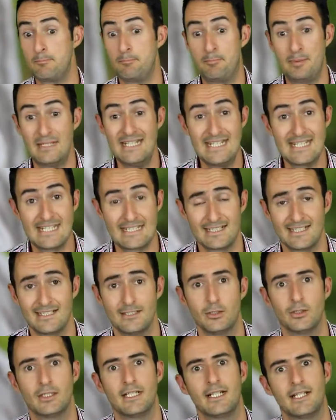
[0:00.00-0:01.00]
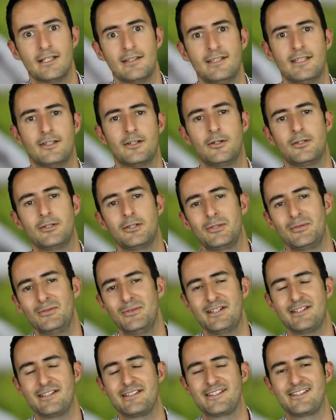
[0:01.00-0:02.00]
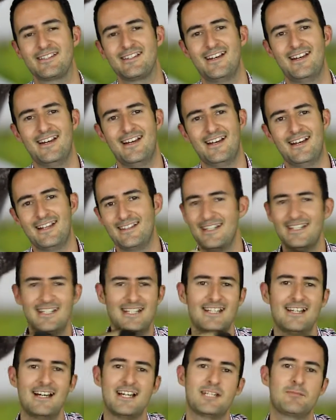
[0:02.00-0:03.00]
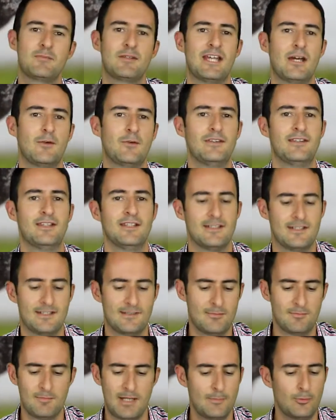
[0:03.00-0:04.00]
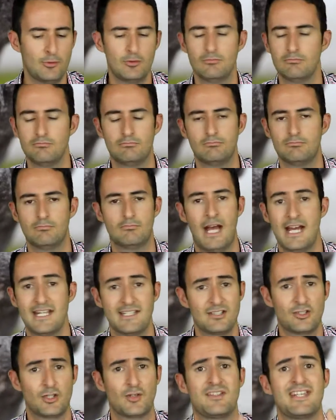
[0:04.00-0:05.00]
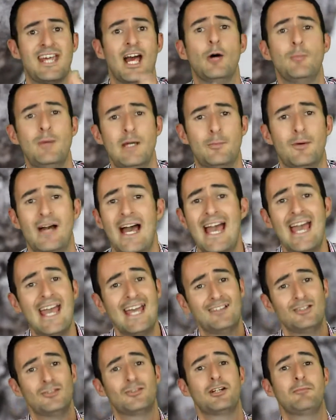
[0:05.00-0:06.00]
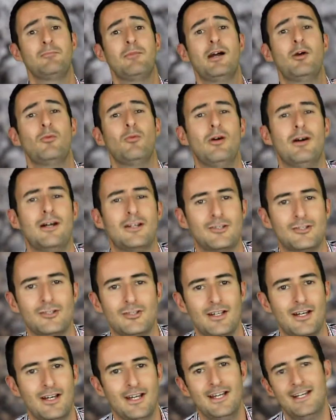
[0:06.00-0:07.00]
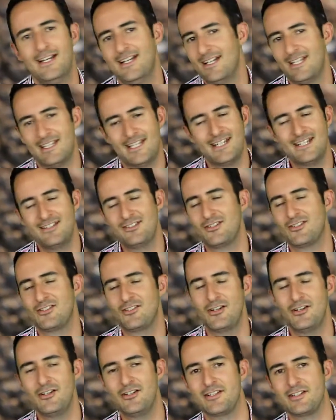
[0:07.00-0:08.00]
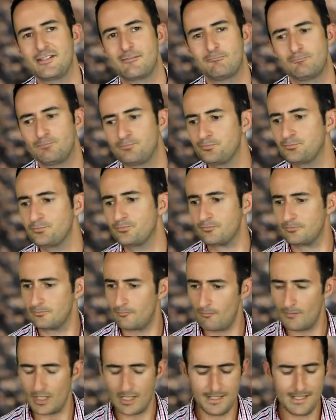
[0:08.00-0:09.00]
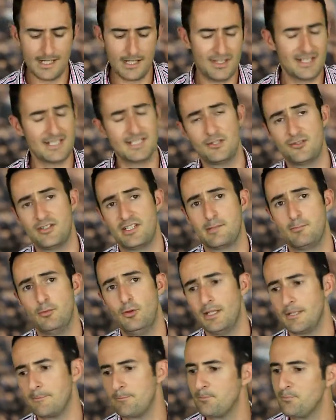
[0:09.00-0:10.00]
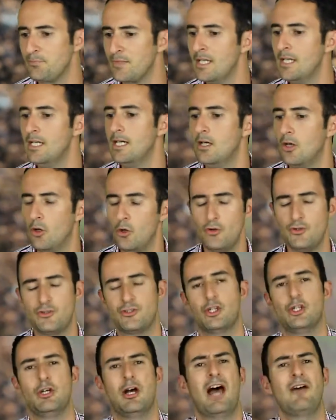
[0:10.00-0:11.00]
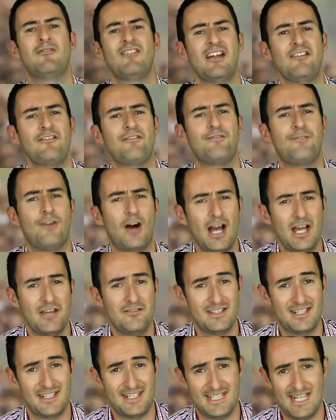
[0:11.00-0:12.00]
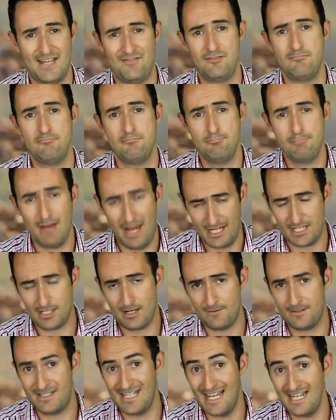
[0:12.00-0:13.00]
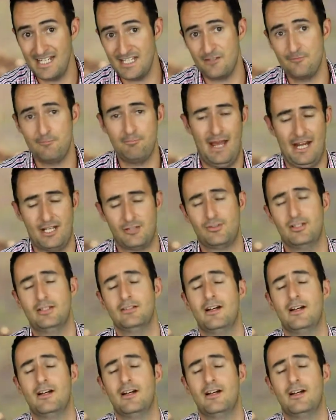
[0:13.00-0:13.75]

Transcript: beastly looking thing on your wrist?" They didn't ask me that with this, and I just sort of tell people, "Hey, look at my watch." They didn't just notice. Now that's an interesting point. Also, around 5 to 7 days of battery